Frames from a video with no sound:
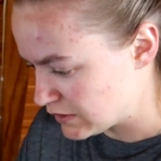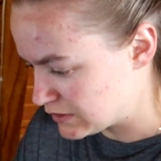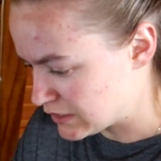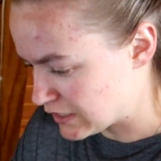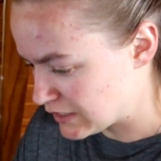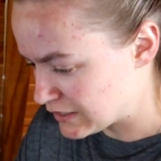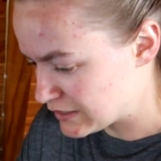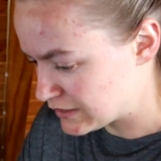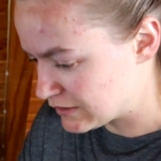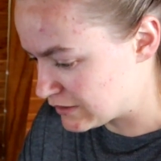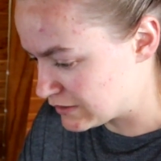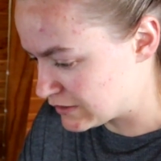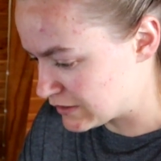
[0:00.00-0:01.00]

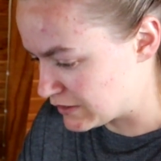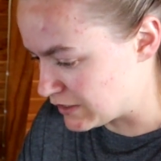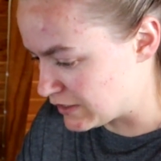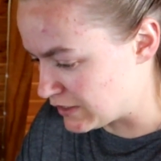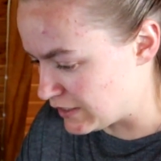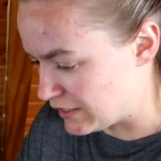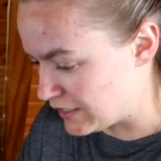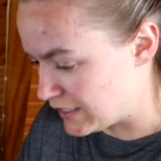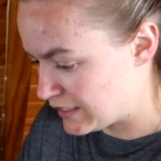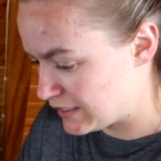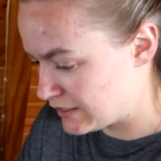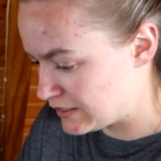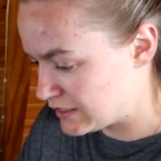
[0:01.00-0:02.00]
Titled The
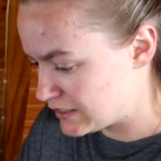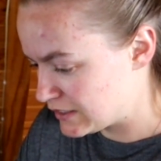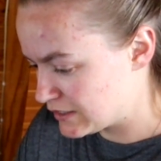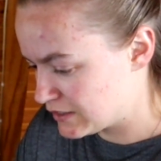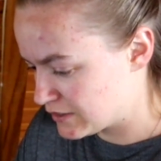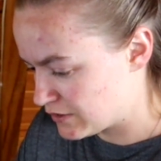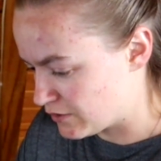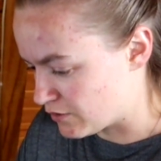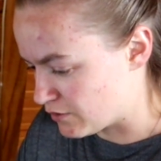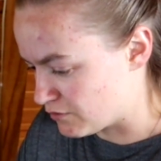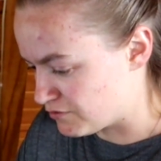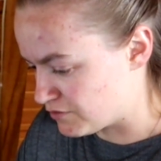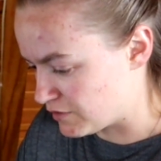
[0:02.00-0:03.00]
Lady
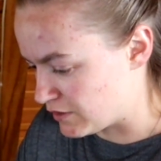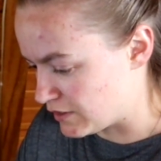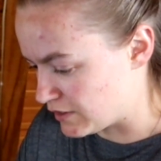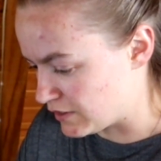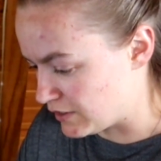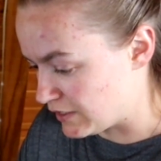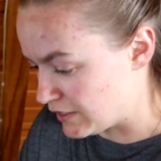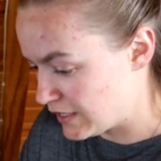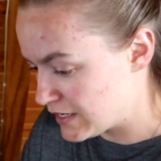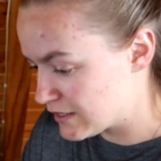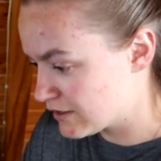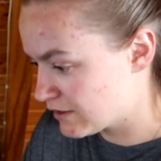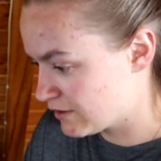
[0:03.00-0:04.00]
of the
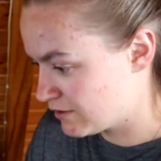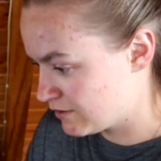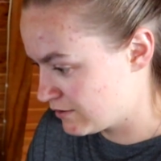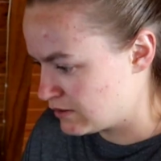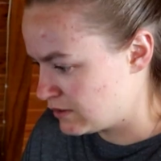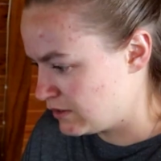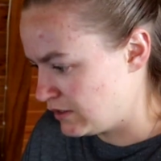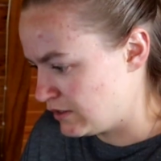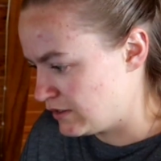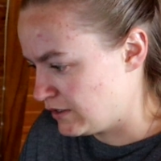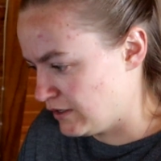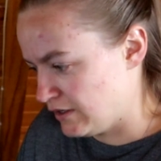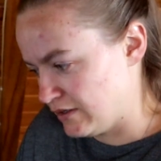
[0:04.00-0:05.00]
Lake.
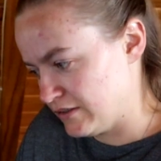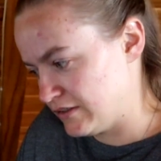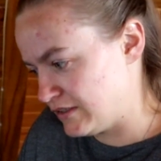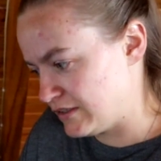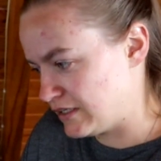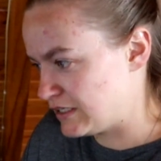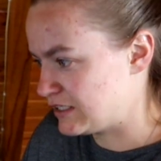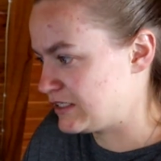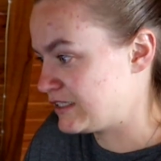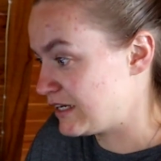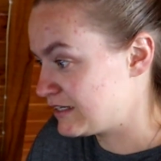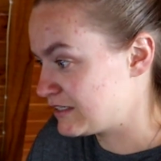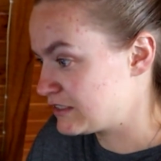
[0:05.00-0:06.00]
It is
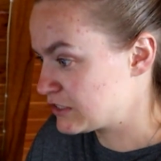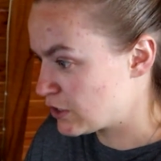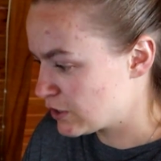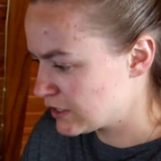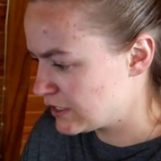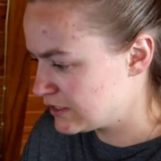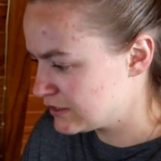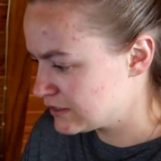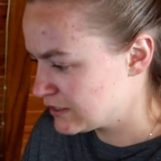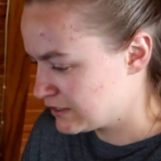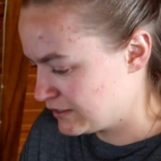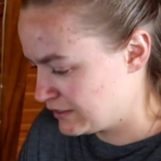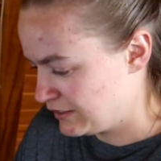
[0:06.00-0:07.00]
set in Scotland.
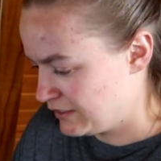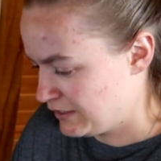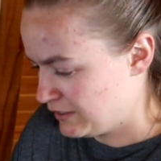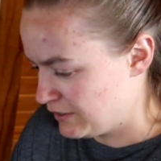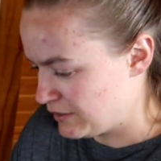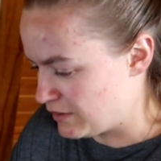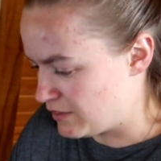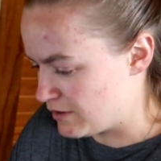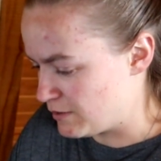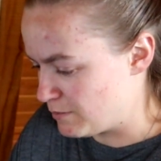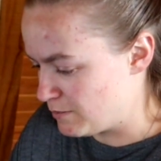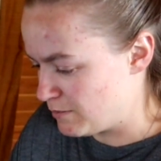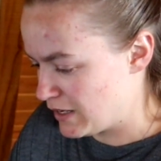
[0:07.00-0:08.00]

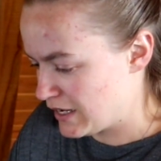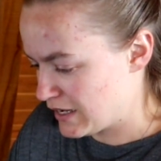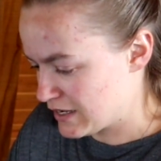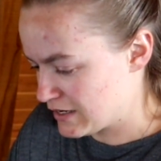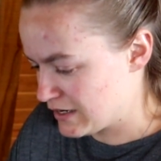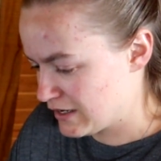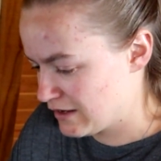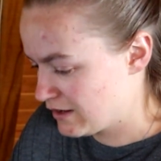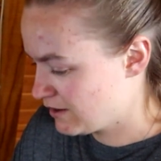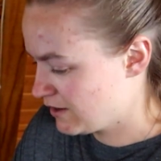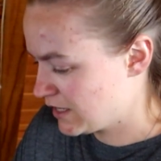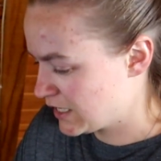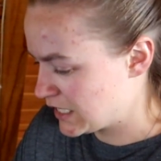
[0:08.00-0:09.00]
The main
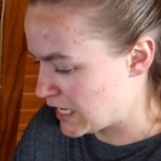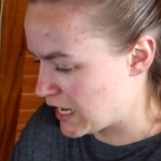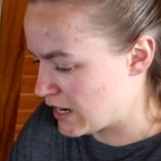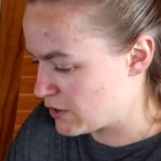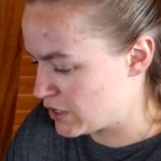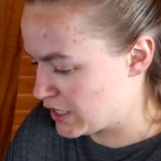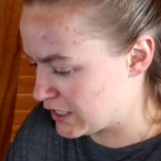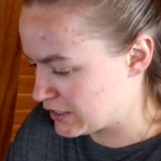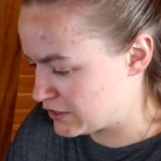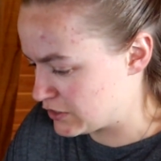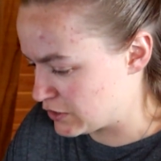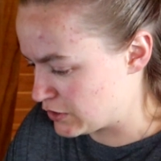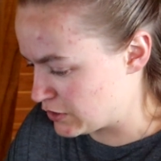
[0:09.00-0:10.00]

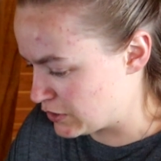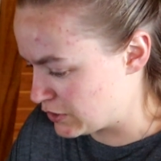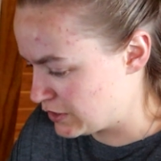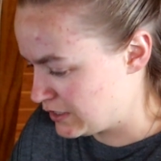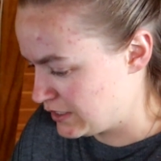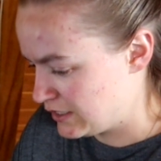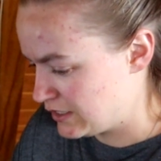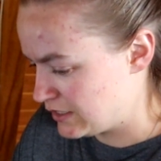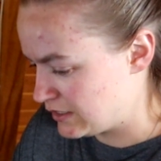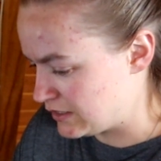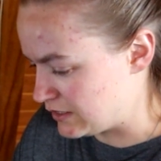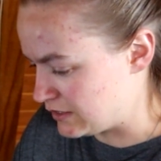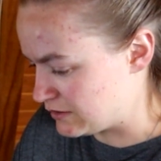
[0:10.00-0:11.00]
character
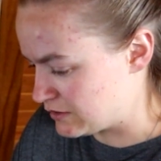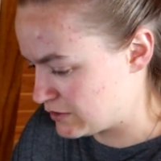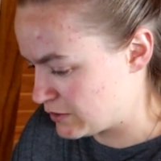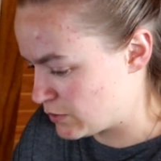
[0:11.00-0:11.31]
is